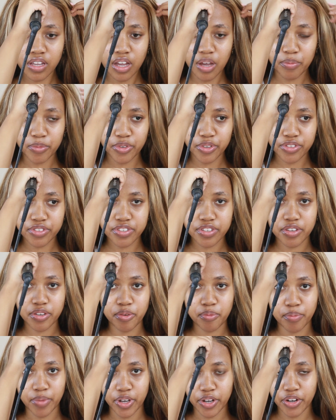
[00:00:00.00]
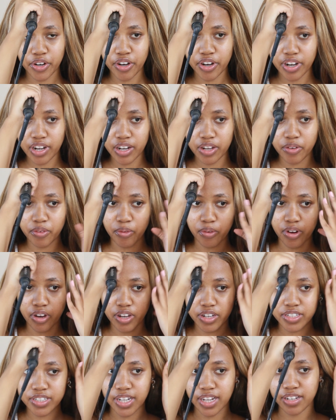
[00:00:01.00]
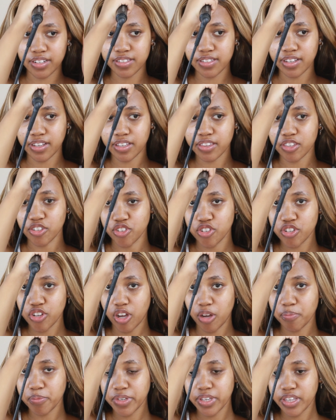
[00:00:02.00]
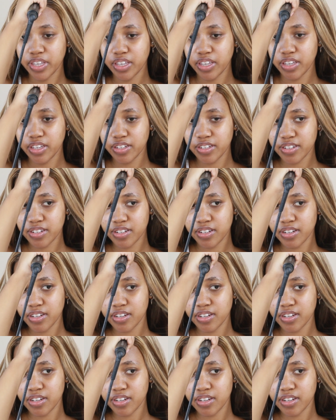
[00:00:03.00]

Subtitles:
I'm using my curling wand and it's like the top heat.